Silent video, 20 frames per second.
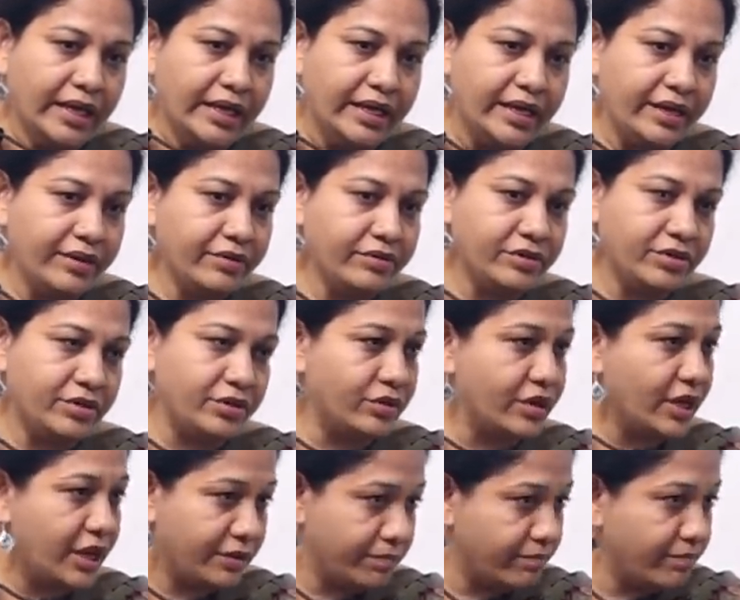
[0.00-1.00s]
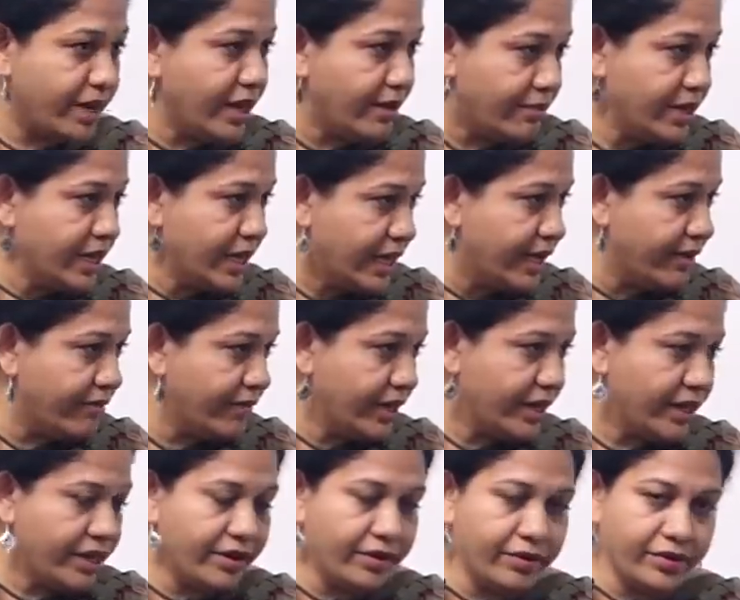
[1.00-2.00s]
gives you, that may be
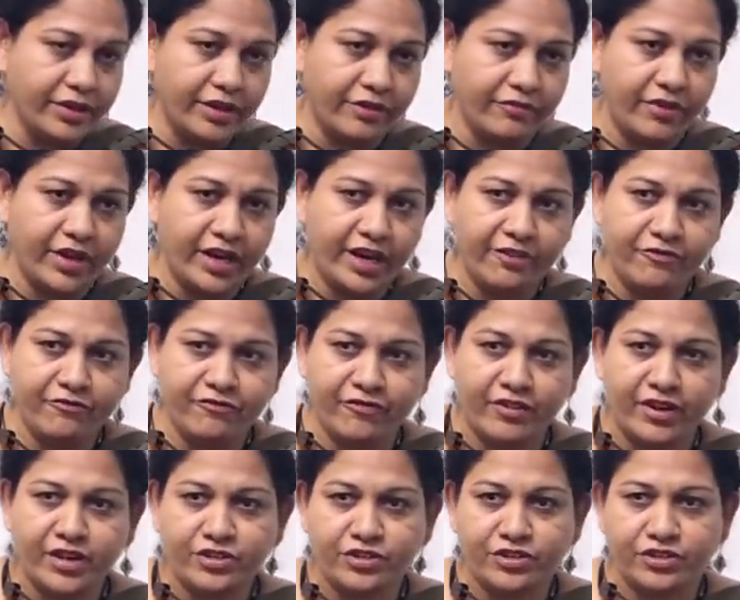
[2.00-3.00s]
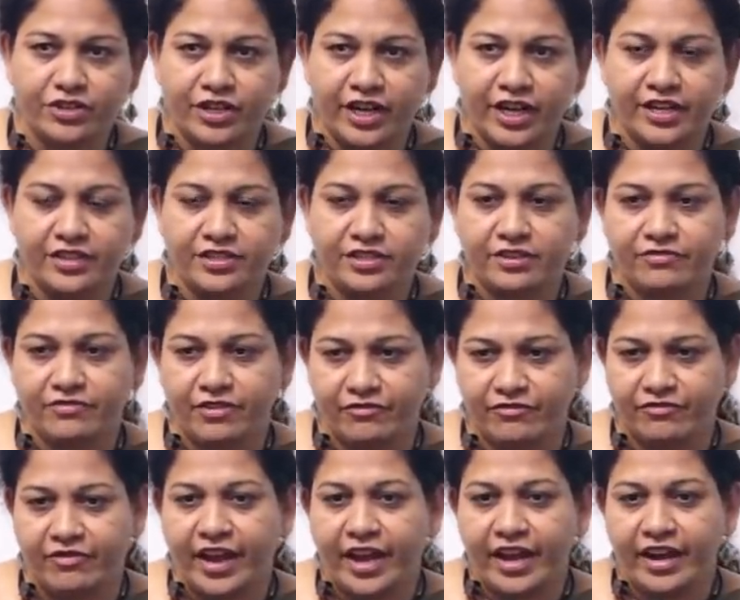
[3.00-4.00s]
giving you the very first taste of a
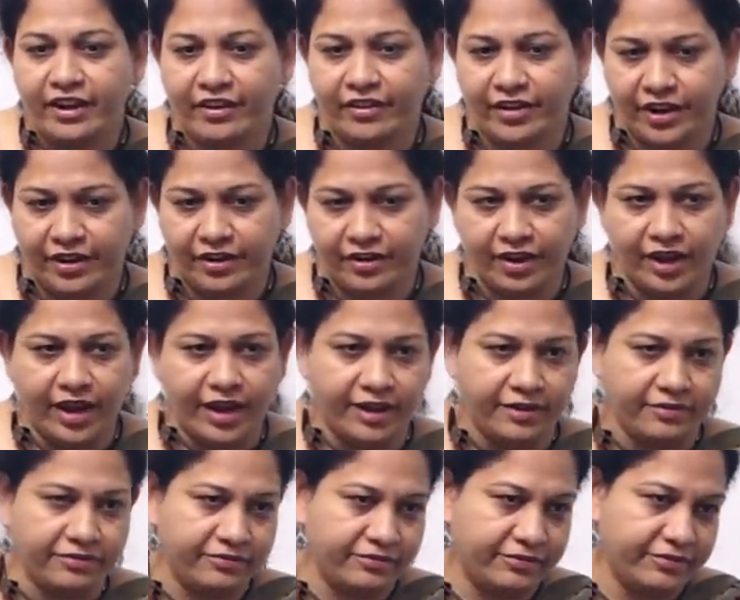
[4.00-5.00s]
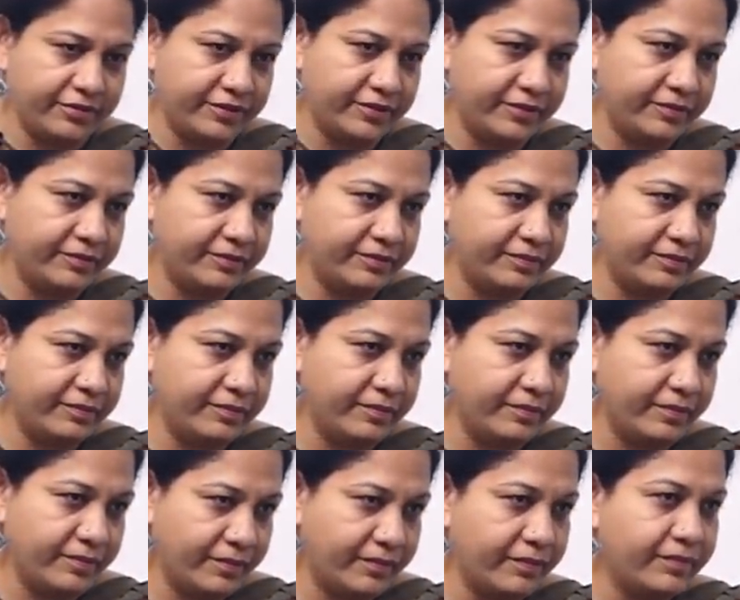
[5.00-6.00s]
failure in your life.
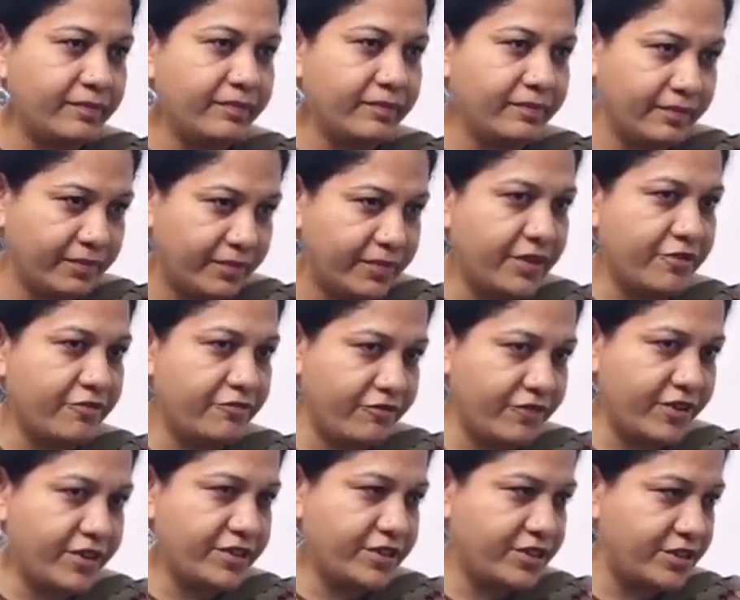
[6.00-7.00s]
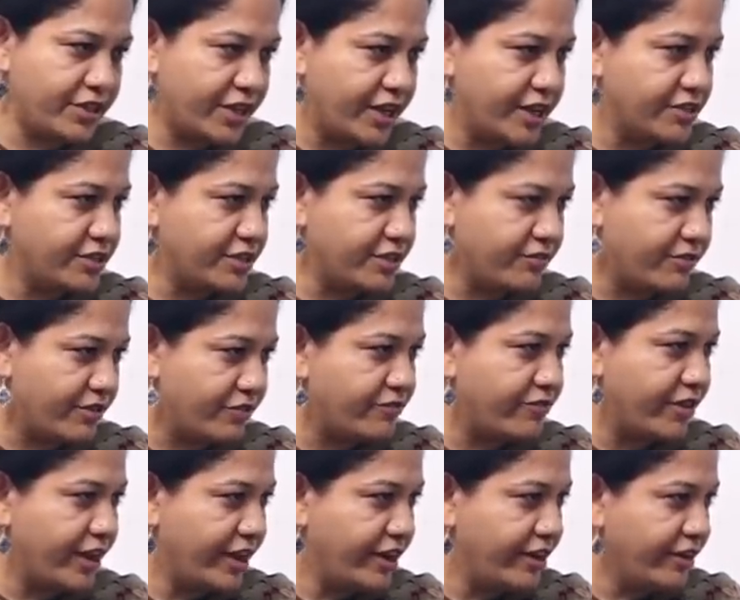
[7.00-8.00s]
The first taste of a
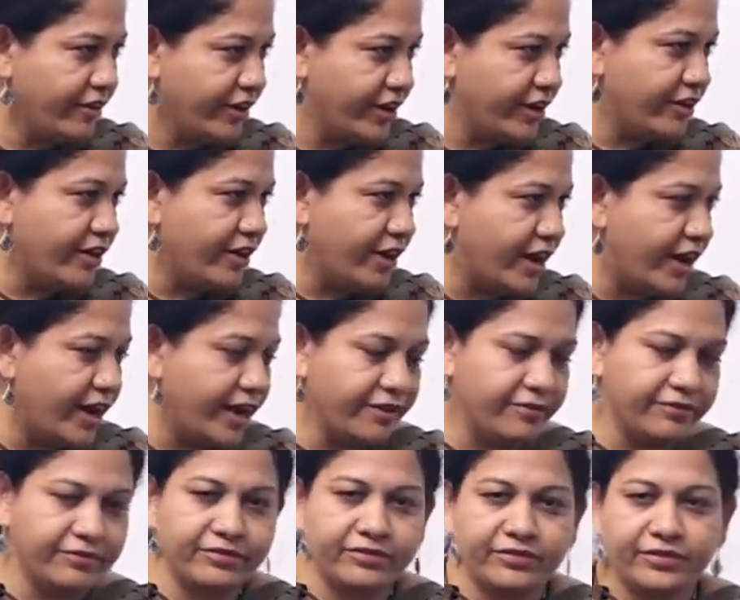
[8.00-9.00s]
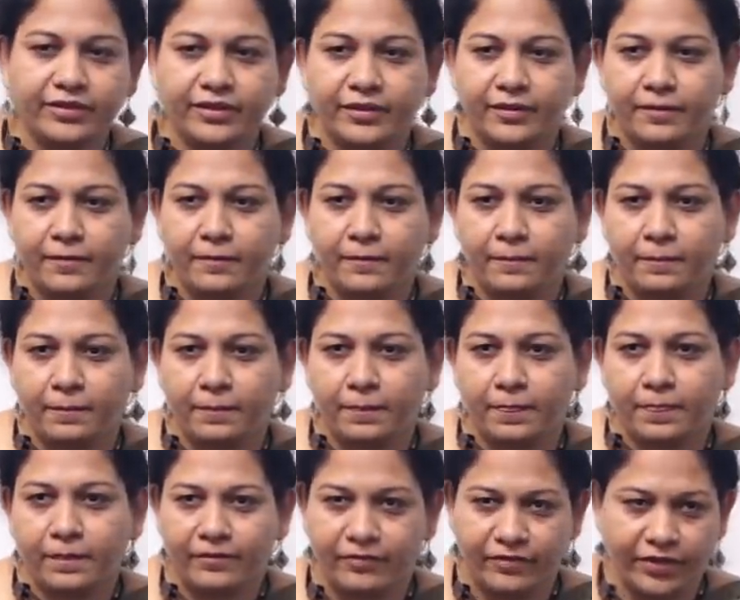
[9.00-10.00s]
failure in your life.
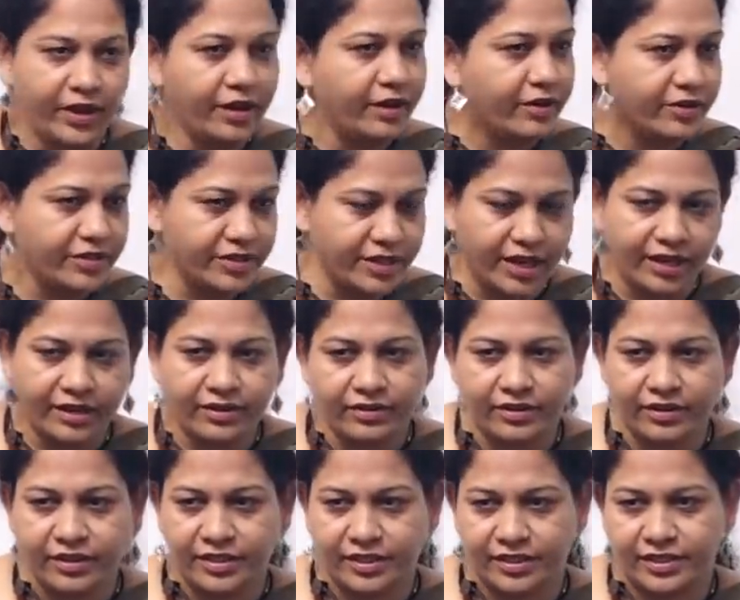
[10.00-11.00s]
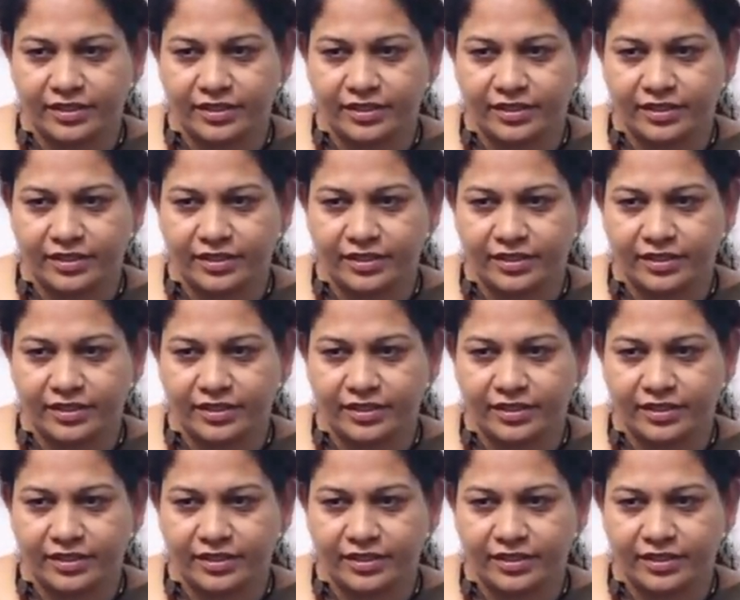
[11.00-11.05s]
Failures are good,